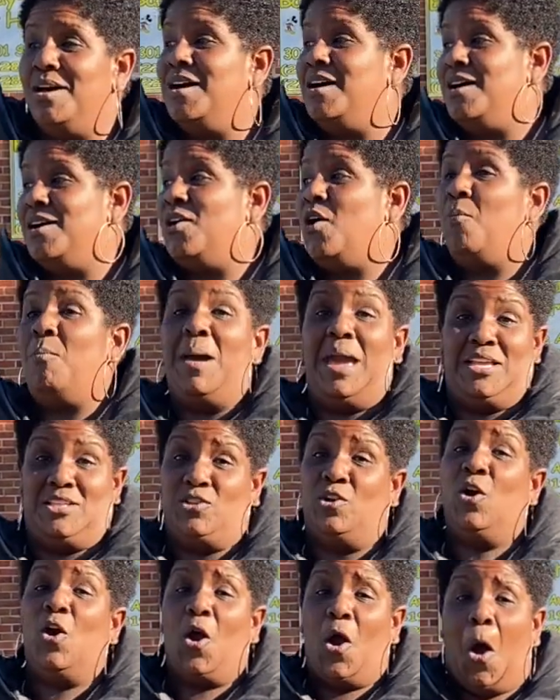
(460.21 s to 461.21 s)
go back to
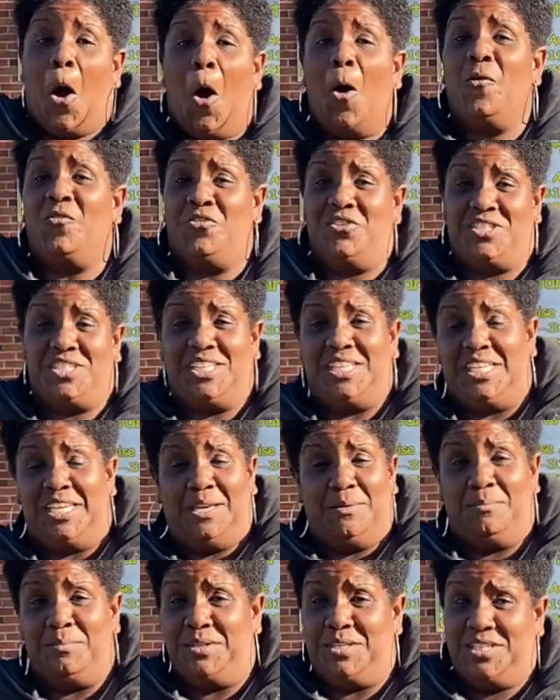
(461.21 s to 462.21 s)
her office again
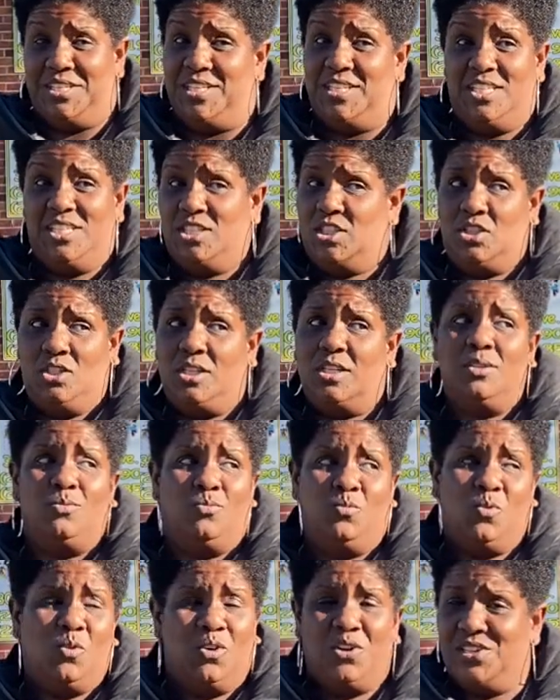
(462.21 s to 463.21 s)
because you didn't
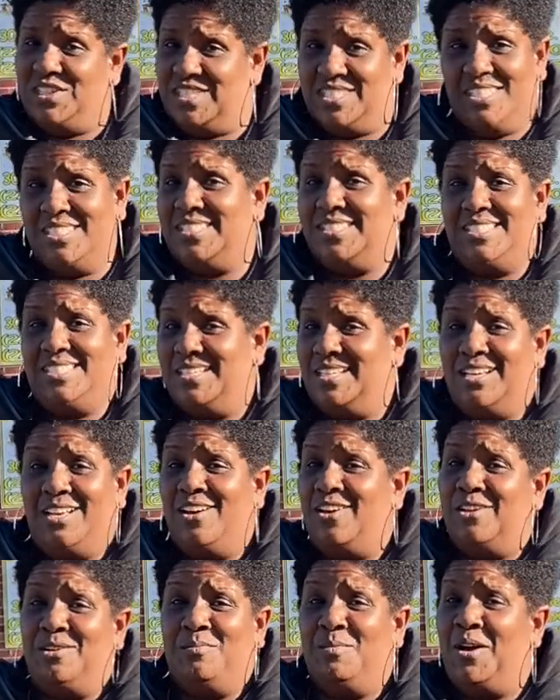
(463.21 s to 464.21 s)
want Sister
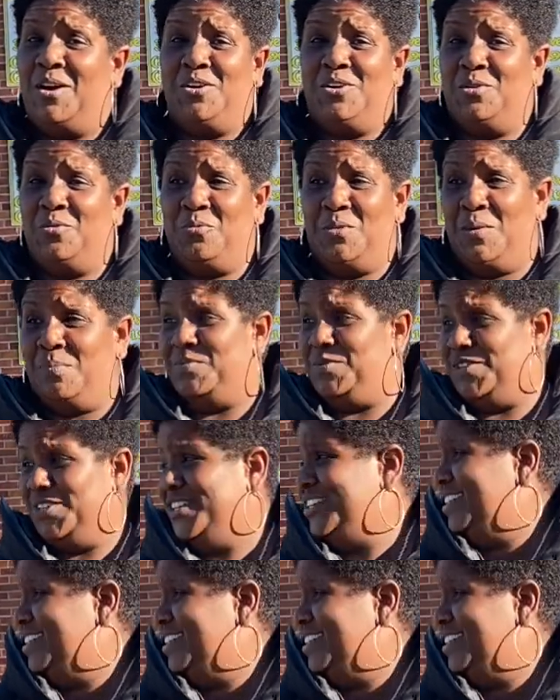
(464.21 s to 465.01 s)
Audemars to whip you.